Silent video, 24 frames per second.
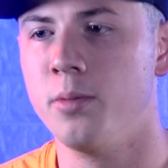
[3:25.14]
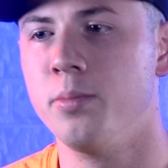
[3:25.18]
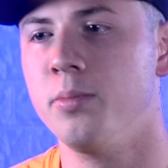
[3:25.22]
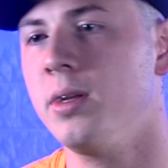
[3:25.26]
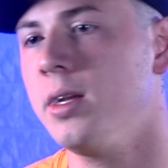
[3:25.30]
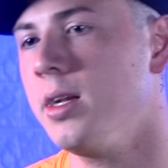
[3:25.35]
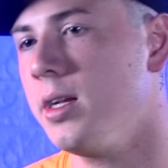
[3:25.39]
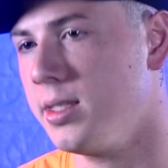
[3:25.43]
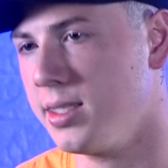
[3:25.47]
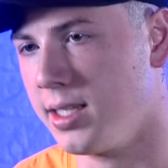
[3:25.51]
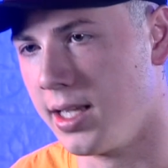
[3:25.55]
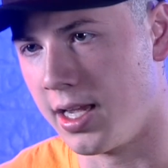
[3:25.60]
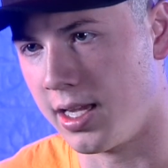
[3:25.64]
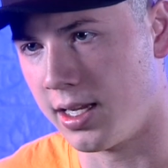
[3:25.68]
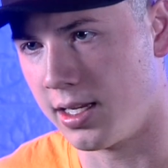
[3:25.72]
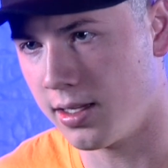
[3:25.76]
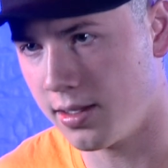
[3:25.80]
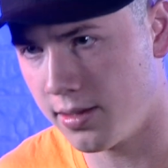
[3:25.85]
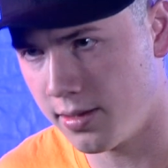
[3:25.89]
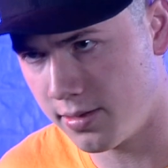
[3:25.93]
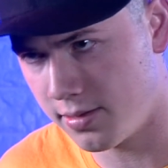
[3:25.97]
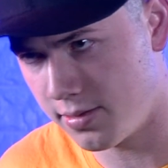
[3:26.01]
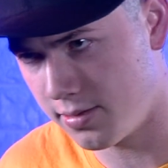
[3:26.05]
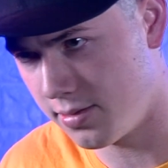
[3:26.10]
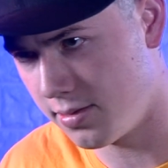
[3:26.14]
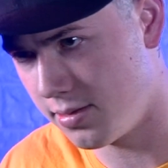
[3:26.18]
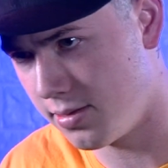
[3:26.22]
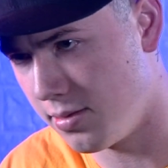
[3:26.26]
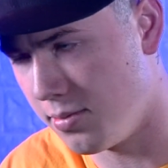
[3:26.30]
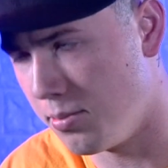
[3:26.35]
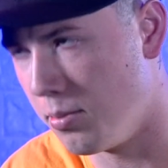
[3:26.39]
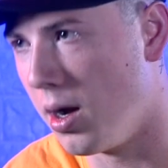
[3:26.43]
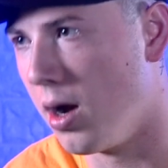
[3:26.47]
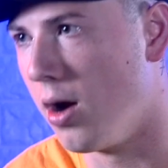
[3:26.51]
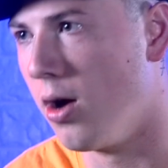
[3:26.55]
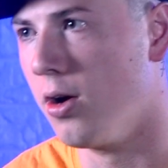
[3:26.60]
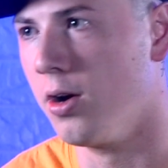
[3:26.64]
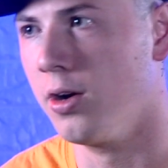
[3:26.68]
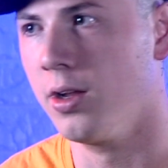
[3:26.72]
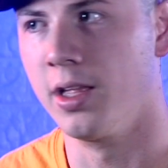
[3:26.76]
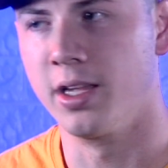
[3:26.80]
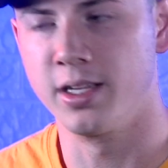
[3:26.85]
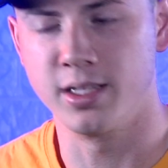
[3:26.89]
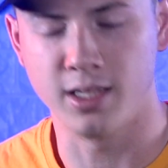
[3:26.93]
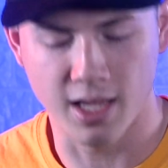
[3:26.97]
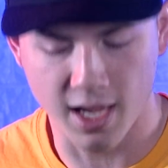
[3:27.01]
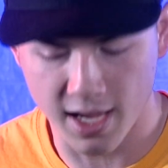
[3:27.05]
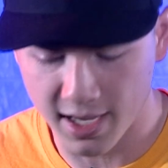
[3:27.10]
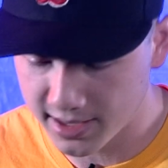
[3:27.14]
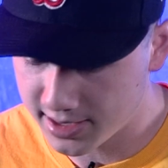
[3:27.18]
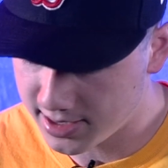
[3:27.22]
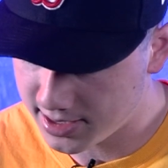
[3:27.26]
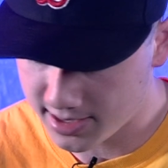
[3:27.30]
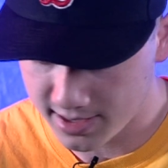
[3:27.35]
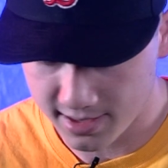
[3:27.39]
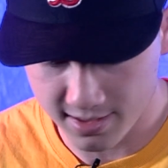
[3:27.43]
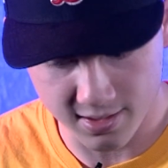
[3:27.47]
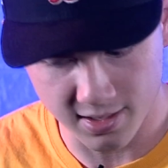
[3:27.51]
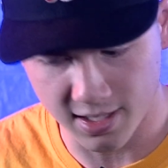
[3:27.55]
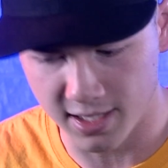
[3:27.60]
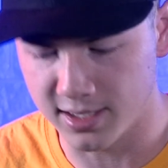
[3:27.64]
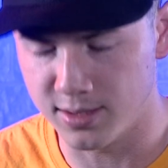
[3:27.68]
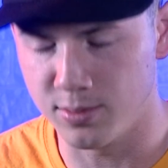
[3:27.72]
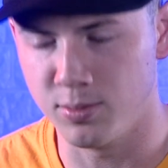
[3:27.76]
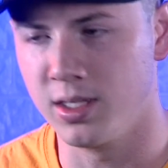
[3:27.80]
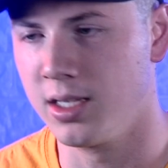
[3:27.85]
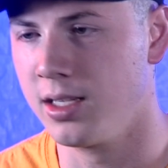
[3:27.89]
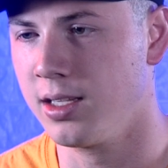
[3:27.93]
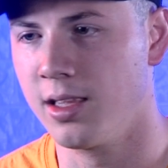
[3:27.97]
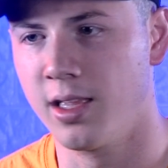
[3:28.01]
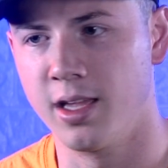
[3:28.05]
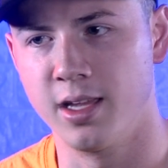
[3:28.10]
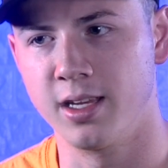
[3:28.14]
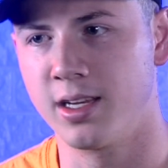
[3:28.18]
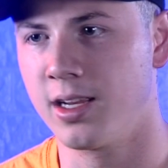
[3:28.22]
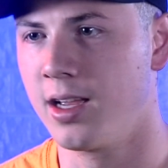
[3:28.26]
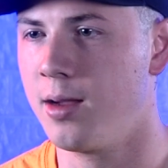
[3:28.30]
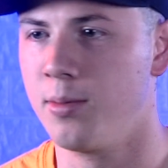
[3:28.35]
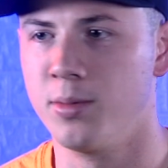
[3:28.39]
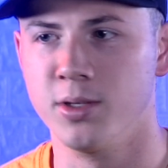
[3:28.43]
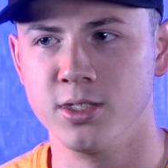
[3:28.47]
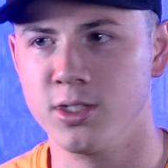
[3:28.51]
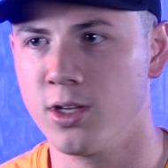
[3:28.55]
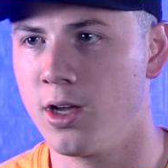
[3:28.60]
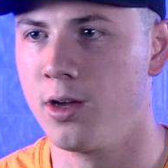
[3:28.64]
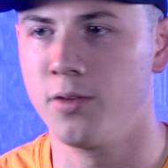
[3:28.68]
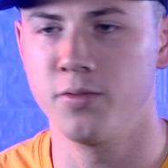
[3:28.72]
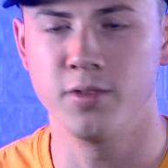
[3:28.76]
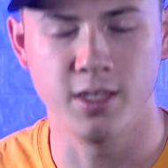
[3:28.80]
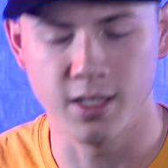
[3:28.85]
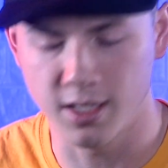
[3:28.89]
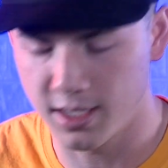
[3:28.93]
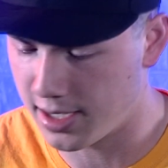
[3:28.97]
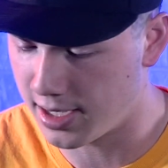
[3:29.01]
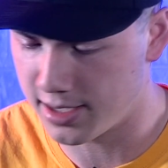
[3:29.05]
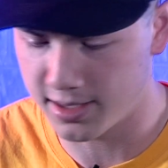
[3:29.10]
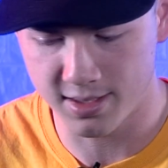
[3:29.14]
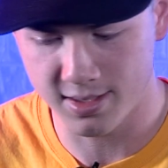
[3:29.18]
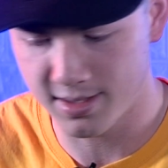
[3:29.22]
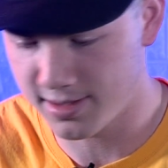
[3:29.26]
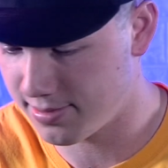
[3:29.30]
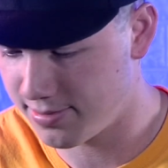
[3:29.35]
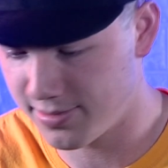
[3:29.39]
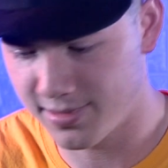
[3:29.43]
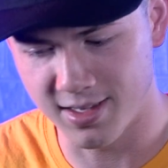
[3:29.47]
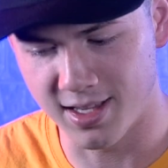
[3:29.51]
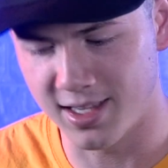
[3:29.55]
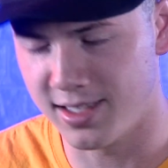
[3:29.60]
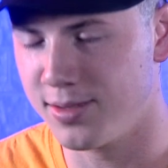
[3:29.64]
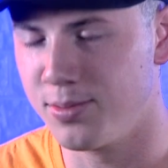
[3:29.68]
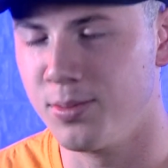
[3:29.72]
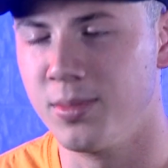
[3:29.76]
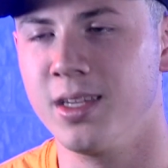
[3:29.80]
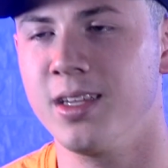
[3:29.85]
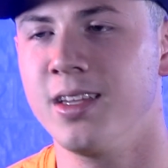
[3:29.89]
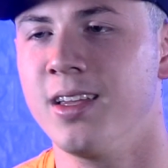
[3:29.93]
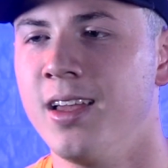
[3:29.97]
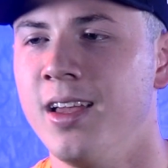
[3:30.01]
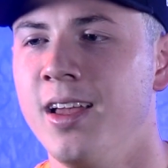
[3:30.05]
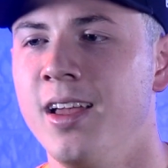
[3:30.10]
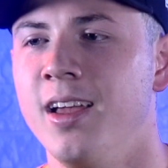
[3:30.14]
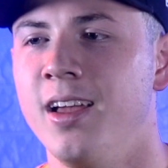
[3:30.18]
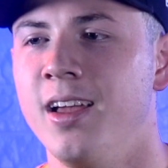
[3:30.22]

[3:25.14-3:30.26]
R&B is like my heart. Like, that's me. Like, I'm a softie. That's me.